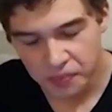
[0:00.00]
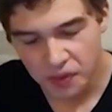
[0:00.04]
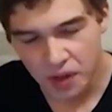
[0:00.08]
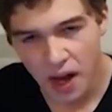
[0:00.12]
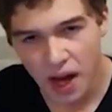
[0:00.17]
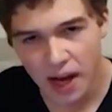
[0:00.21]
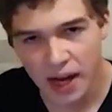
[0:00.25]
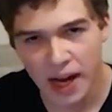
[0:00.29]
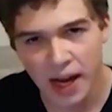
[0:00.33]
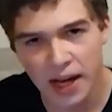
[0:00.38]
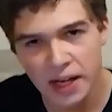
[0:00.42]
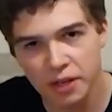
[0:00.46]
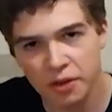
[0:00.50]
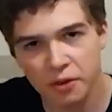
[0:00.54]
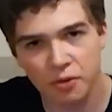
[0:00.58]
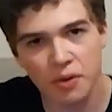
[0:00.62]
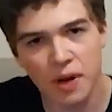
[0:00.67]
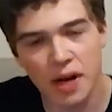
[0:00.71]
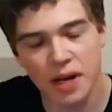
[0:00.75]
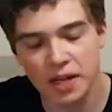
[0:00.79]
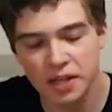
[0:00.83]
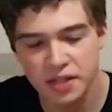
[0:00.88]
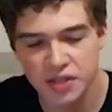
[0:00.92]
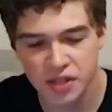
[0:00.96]
kind of
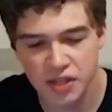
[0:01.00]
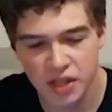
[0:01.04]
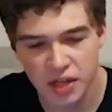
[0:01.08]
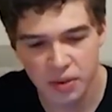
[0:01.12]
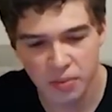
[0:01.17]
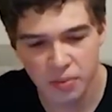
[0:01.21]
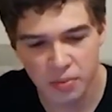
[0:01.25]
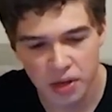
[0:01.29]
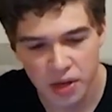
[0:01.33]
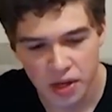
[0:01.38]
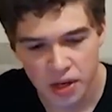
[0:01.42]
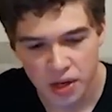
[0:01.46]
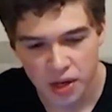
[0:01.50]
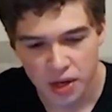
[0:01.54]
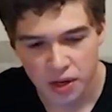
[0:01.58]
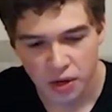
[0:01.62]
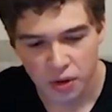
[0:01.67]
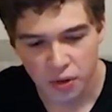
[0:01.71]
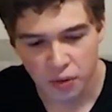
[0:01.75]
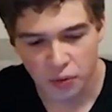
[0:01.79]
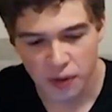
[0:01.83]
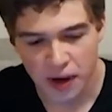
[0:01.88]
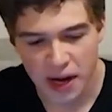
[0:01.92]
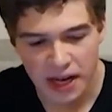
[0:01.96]
created some
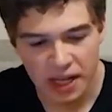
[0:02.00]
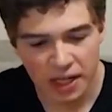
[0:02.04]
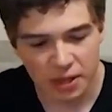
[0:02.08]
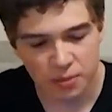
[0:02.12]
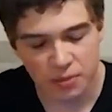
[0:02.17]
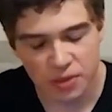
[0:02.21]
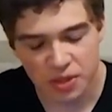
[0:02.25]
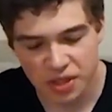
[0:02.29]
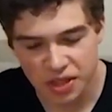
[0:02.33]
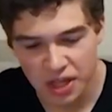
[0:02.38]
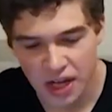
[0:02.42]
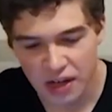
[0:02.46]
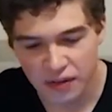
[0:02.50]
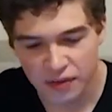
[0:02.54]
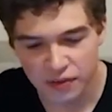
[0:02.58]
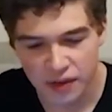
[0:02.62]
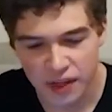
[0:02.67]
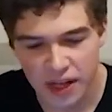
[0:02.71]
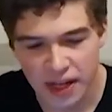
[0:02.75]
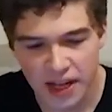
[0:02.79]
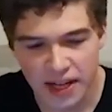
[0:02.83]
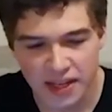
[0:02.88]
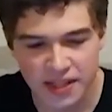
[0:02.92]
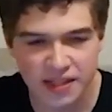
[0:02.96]
random stuff, and
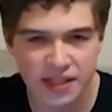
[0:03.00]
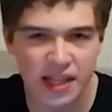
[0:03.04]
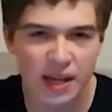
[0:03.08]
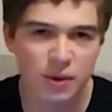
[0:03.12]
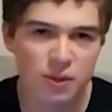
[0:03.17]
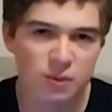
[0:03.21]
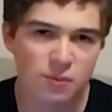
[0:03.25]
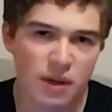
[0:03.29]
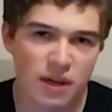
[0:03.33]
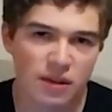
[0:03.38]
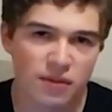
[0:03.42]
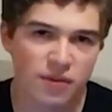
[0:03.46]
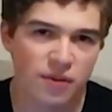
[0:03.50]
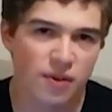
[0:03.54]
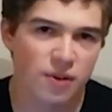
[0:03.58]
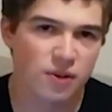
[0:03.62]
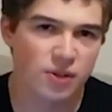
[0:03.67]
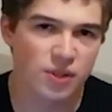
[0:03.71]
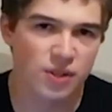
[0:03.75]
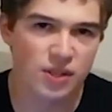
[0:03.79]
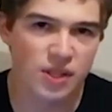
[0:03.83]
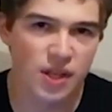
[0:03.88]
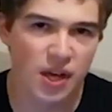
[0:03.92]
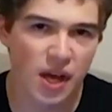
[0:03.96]
I guess that was my
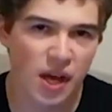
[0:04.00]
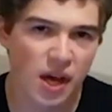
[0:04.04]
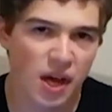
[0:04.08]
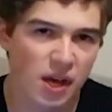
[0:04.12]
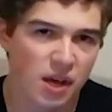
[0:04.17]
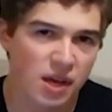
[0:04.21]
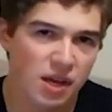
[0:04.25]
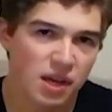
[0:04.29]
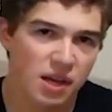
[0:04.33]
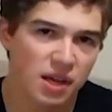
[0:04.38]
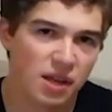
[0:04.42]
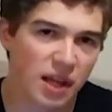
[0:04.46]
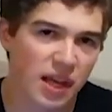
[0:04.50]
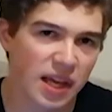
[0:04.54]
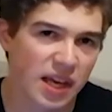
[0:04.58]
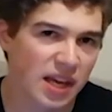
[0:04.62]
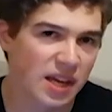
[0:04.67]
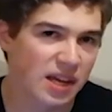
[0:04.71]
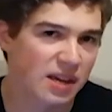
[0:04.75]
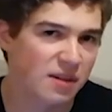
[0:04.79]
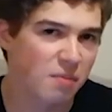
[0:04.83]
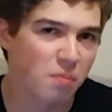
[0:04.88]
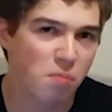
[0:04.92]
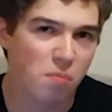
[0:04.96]
first
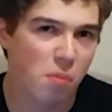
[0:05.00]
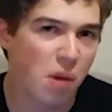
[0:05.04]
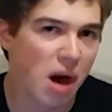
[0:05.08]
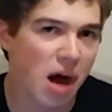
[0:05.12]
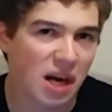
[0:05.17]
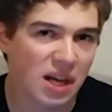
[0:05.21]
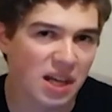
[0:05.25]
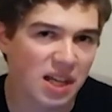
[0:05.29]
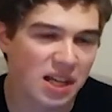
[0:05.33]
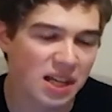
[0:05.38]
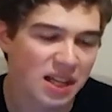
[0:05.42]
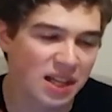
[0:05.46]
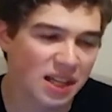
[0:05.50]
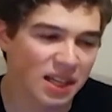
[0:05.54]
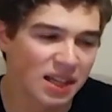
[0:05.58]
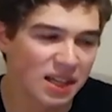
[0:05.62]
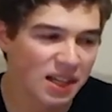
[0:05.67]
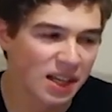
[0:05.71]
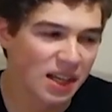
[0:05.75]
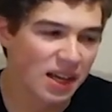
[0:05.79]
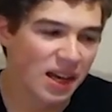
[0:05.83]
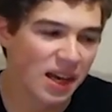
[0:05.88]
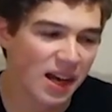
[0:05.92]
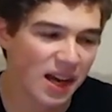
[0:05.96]
like mocking
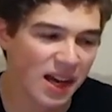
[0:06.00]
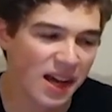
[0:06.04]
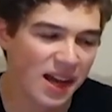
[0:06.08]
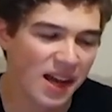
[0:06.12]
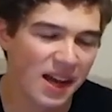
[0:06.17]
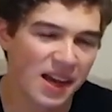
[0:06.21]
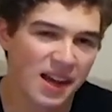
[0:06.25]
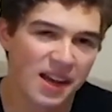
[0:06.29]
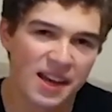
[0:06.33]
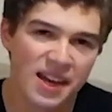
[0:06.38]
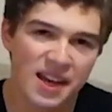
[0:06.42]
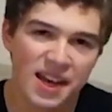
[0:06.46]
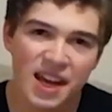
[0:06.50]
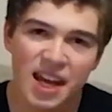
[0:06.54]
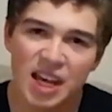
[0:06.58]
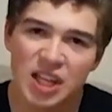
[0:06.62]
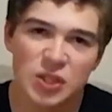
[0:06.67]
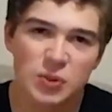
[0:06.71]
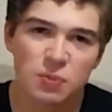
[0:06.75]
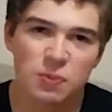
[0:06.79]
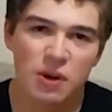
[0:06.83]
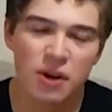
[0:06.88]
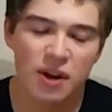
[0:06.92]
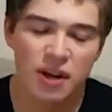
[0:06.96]

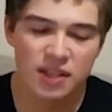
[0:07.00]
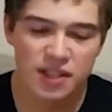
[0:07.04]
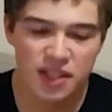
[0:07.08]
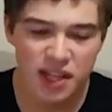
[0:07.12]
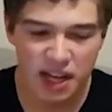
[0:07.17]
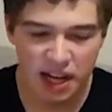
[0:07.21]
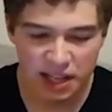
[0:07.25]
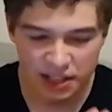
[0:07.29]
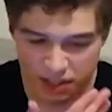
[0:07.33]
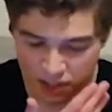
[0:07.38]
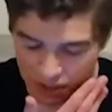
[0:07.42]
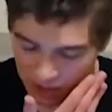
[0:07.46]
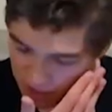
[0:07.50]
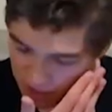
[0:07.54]
experience, I guess you